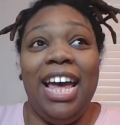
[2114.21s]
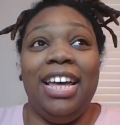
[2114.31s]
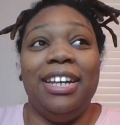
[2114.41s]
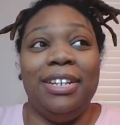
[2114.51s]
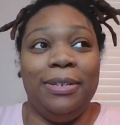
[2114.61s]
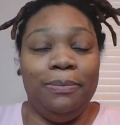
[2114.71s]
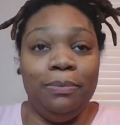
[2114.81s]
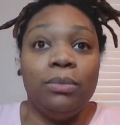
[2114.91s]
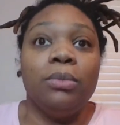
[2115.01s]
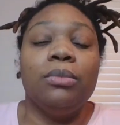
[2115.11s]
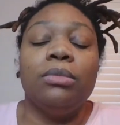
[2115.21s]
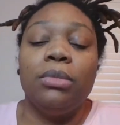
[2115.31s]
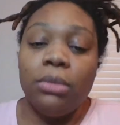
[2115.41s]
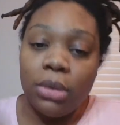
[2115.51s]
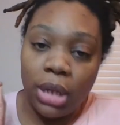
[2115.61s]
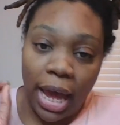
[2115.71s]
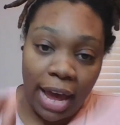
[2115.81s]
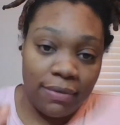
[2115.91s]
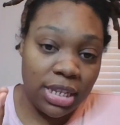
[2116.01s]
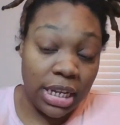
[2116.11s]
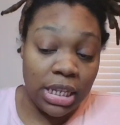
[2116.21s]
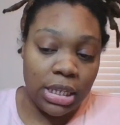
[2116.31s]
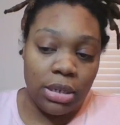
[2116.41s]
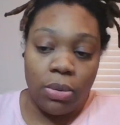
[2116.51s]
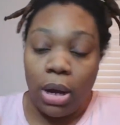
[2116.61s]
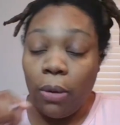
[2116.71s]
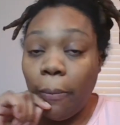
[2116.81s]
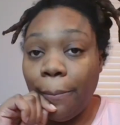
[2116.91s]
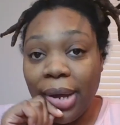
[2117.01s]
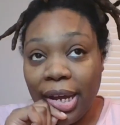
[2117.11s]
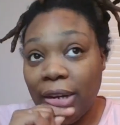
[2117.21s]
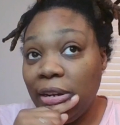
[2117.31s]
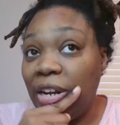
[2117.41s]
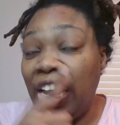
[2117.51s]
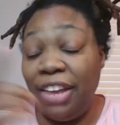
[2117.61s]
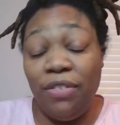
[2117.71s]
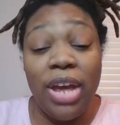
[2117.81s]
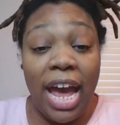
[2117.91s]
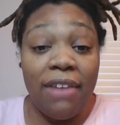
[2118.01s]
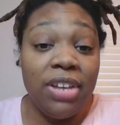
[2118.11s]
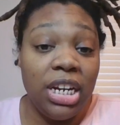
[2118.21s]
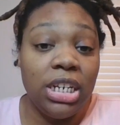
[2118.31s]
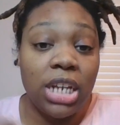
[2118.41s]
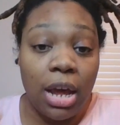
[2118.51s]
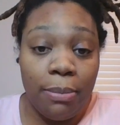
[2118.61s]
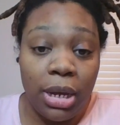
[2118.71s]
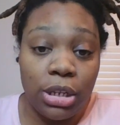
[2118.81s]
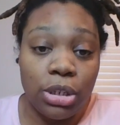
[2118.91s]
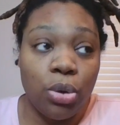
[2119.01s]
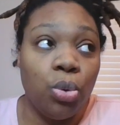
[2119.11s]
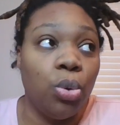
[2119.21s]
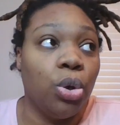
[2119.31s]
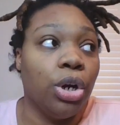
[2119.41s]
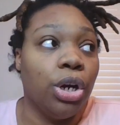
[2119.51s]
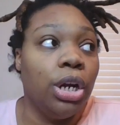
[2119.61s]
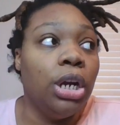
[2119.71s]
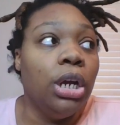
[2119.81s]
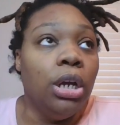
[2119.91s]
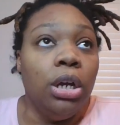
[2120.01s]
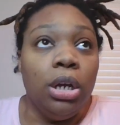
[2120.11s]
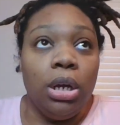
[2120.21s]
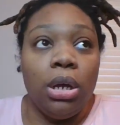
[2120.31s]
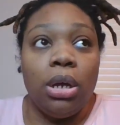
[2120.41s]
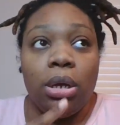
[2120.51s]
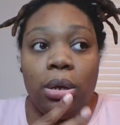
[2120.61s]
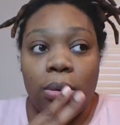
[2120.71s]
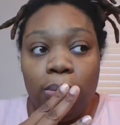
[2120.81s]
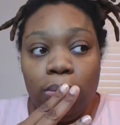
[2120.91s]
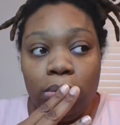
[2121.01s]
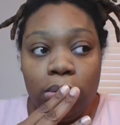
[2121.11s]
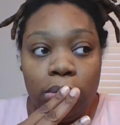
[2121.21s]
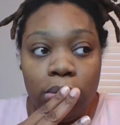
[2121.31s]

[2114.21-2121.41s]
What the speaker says: um, I haven't said this in a while, but if you have any topics or um,